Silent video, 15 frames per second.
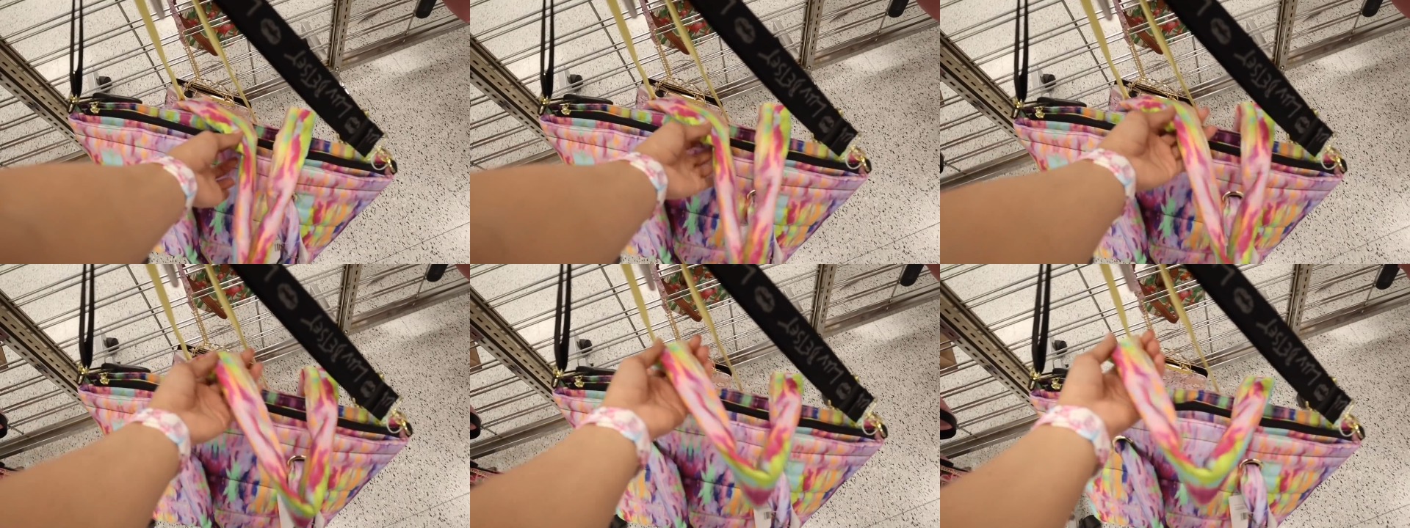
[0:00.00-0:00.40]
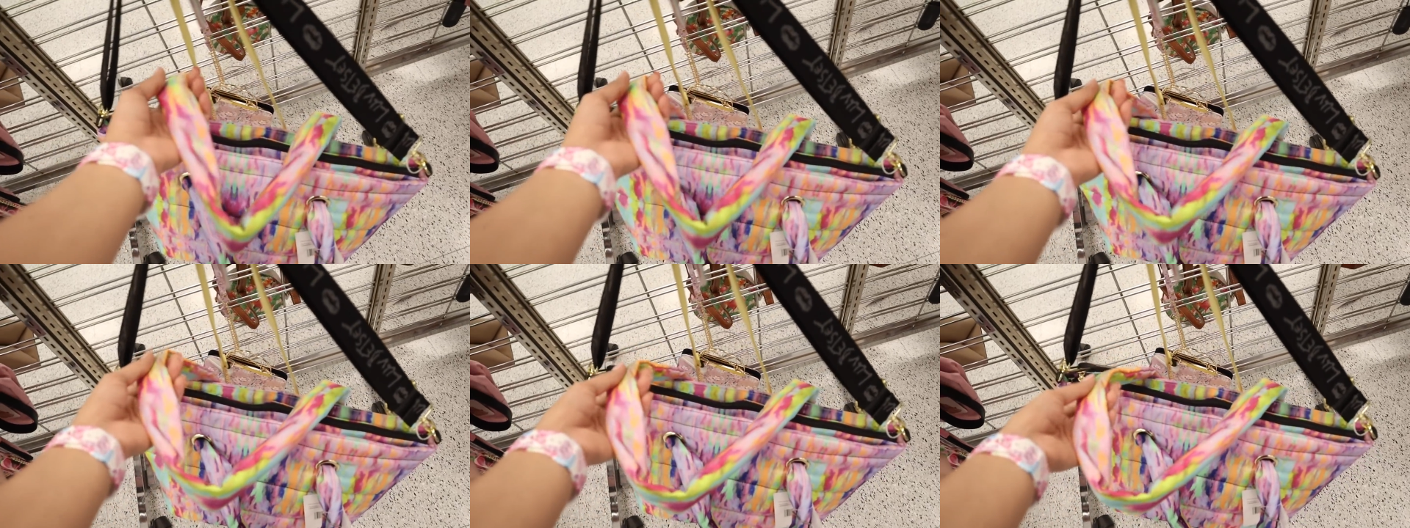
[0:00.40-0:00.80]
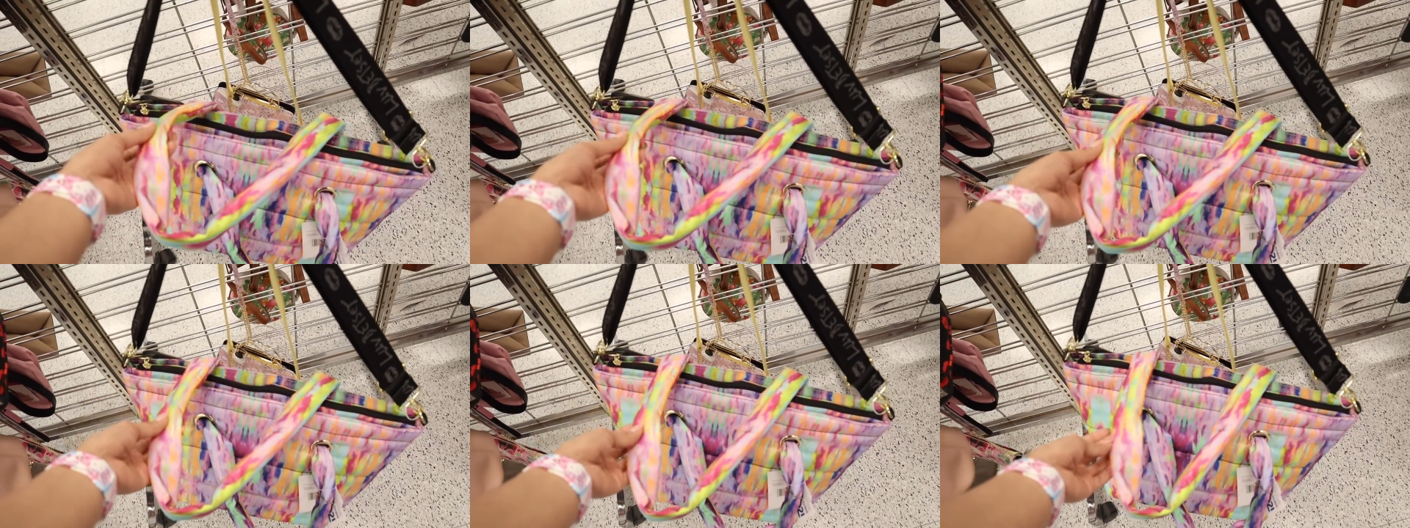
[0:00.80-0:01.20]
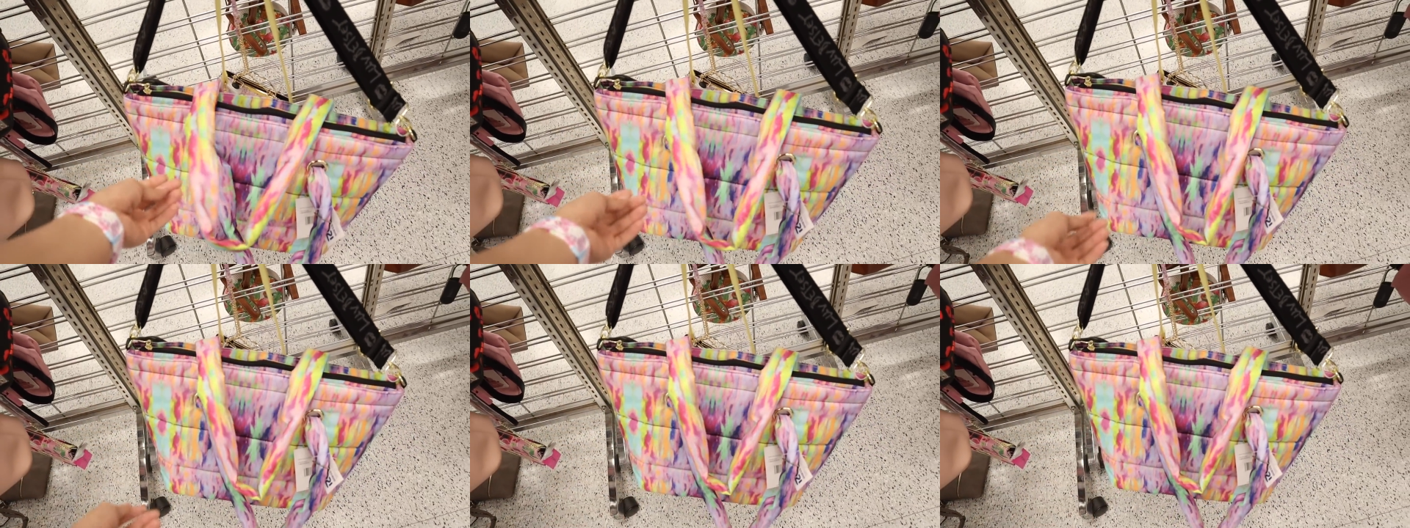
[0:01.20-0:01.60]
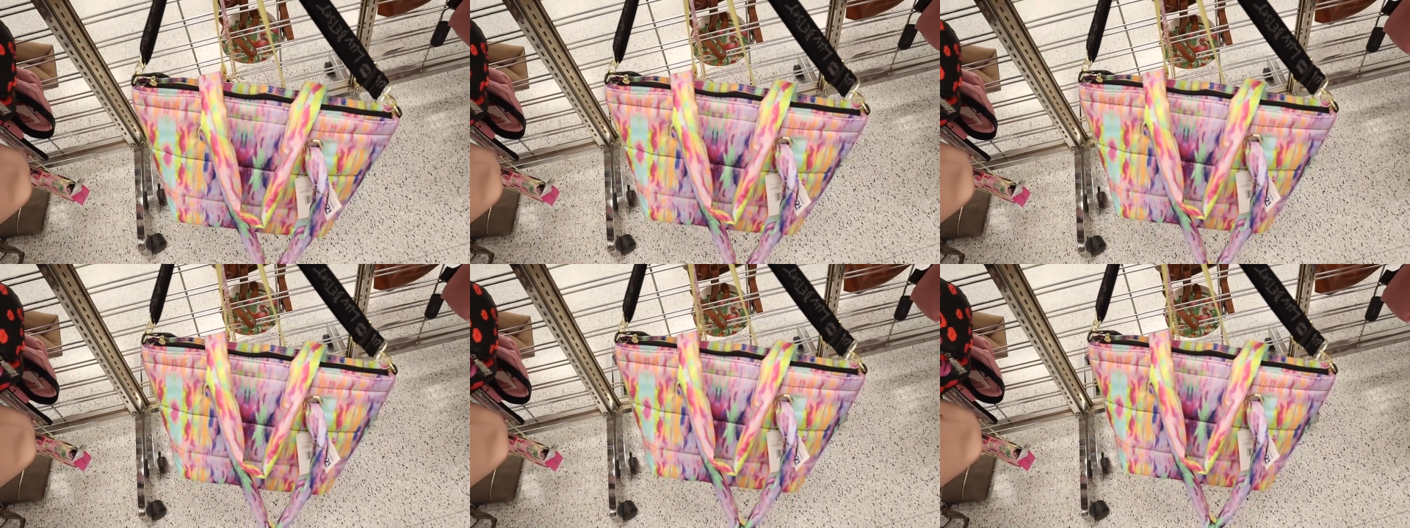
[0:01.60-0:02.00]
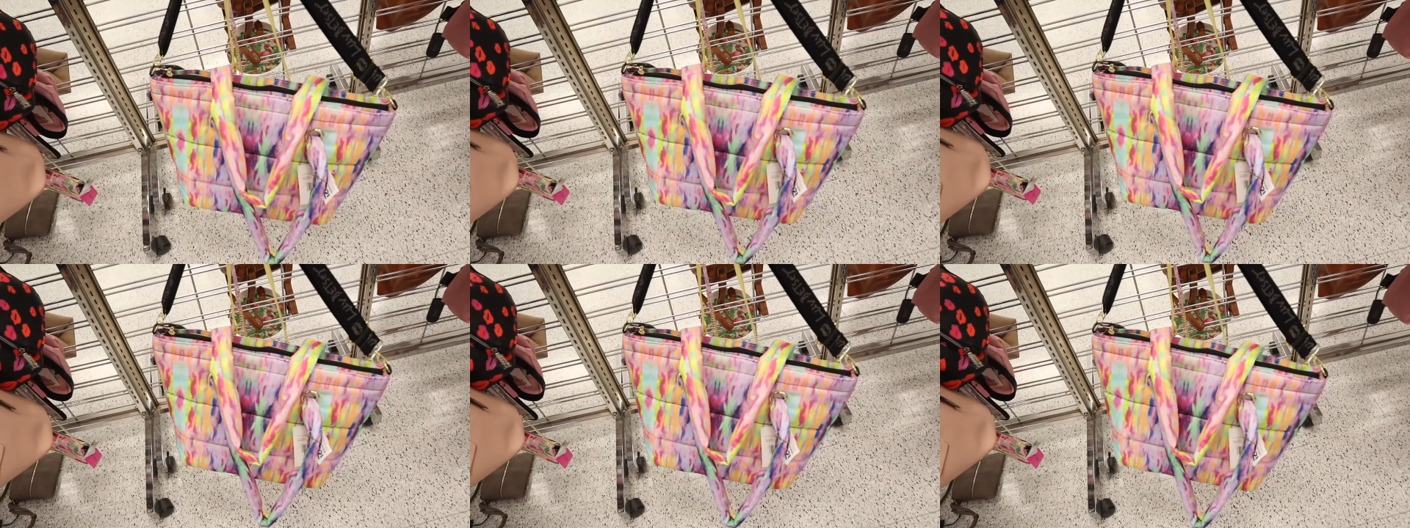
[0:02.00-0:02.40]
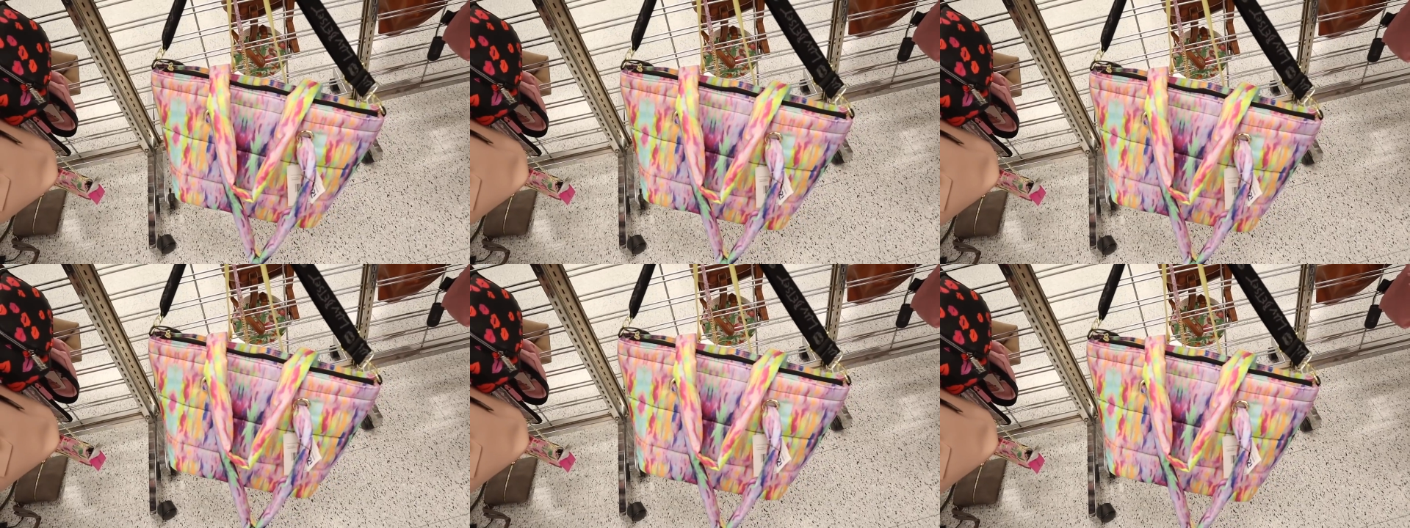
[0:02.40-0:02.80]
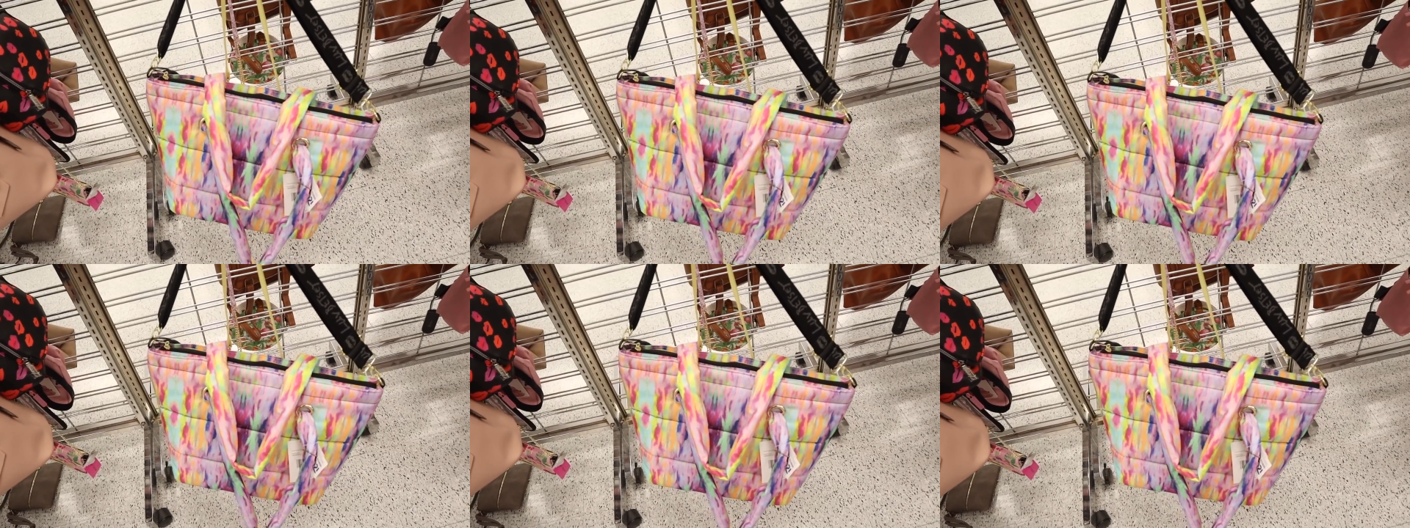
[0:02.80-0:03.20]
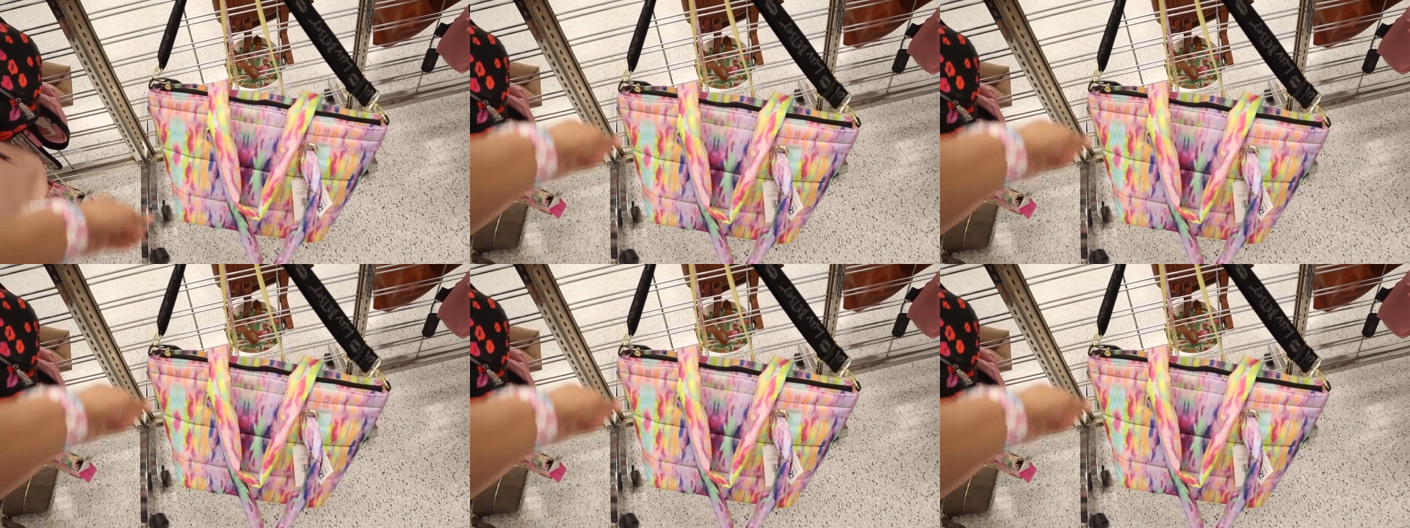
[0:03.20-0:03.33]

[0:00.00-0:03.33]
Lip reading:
[unreadable: no face in view]